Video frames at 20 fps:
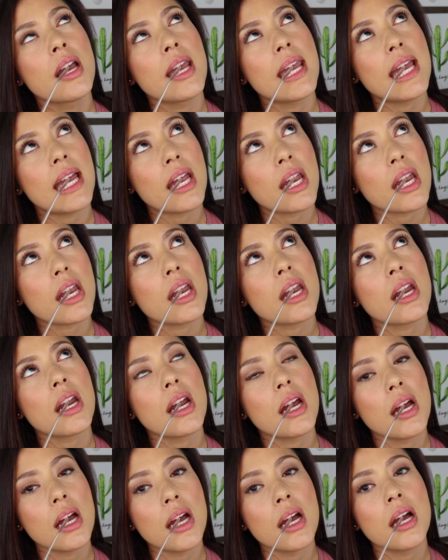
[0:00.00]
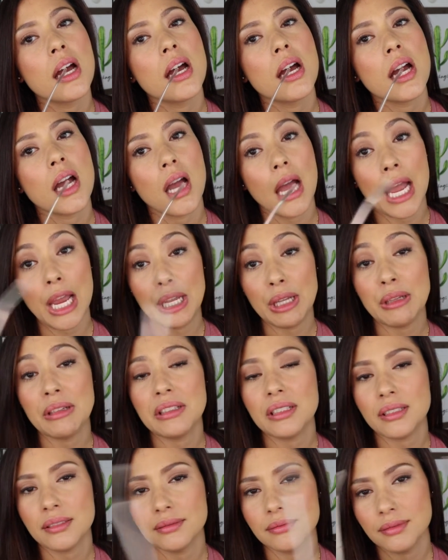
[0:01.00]
yes, uh-huh, I
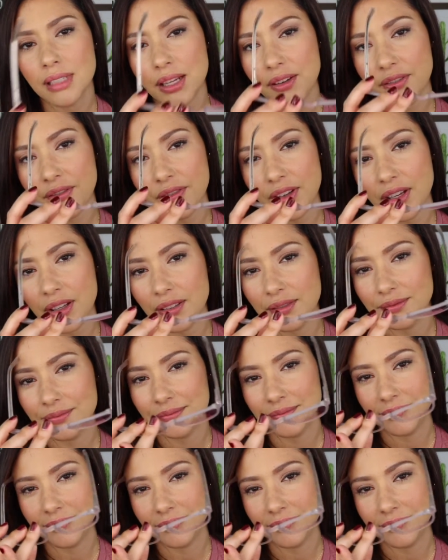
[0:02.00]
look and feel